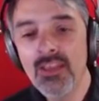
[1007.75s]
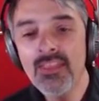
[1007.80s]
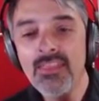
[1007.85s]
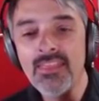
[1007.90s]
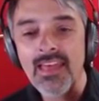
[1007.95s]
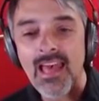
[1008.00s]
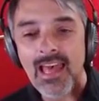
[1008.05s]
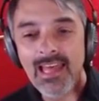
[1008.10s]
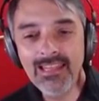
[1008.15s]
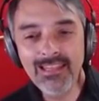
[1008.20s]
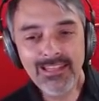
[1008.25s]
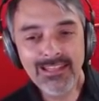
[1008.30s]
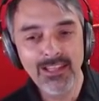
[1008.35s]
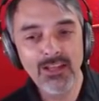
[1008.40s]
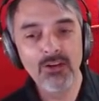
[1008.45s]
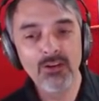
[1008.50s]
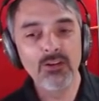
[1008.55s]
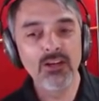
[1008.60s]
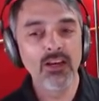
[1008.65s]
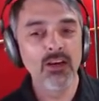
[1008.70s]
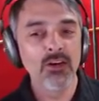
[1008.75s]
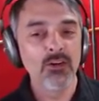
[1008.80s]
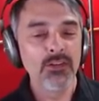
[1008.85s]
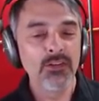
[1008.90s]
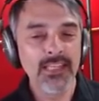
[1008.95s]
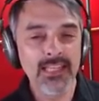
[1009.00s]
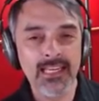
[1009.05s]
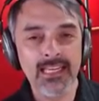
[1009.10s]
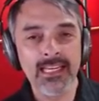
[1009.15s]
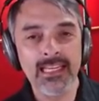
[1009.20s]
that logo
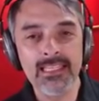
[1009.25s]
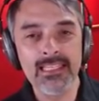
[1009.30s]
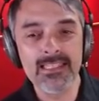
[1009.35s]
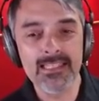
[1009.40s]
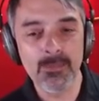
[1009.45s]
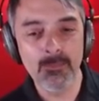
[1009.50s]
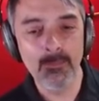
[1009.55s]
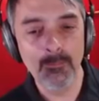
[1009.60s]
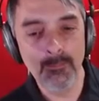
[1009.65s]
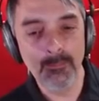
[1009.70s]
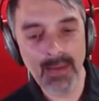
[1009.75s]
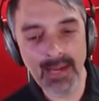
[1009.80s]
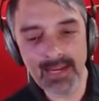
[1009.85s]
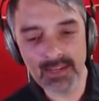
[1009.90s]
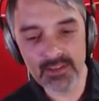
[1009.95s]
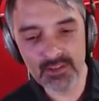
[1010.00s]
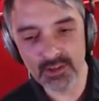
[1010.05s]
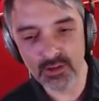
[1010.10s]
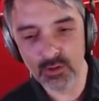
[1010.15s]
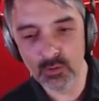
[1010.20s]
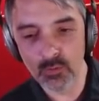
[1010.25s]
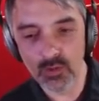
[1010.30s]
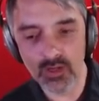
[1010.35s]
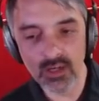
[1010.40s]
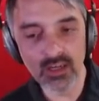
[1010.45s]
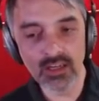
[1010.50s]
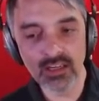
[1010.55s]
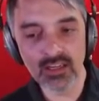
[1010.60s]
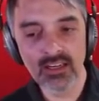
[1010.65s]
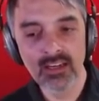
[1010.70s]
needs major
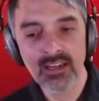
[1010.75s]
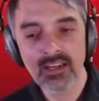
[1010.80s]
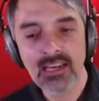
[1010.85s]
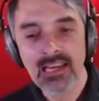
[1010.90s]
work.